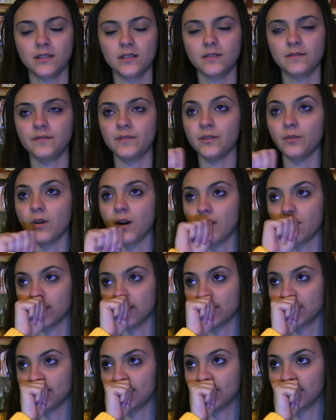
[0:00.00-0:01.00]
a few
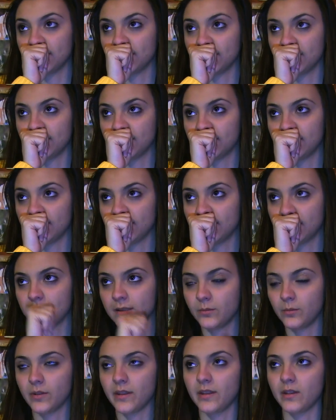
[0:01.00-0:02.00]
others, and
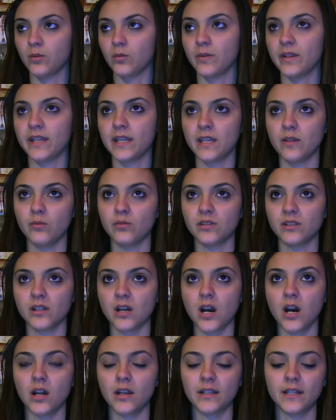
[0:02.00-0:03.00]
within a week he was
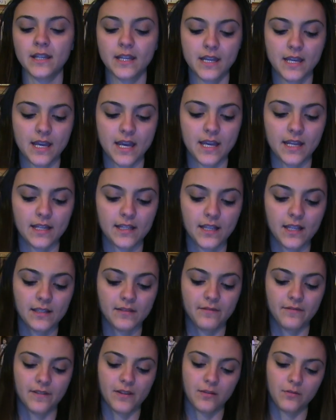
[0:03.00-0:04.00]
gone. And it
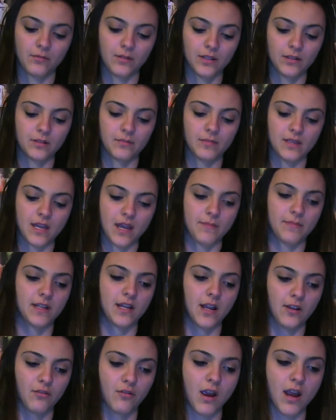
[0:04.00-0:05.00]
doesn't feel real to me. I mean,
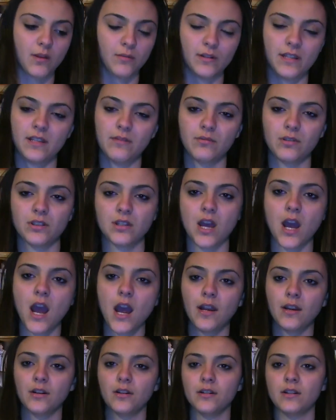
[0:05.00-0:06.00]
I cried when he
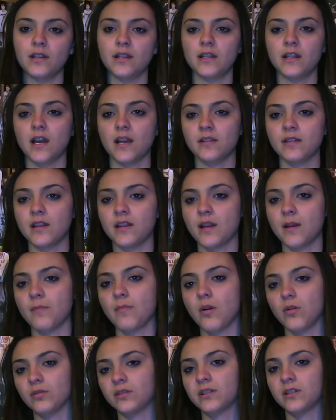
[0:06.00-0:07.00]
retired, and I
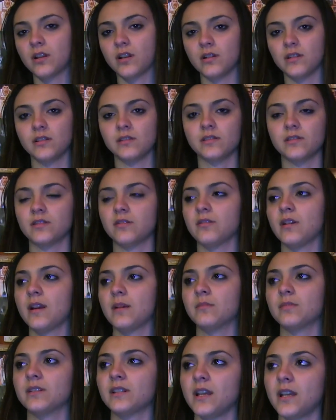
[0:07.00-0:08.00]
posted on
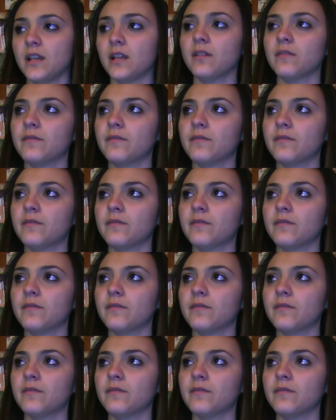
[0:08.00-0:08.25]
Instagram saying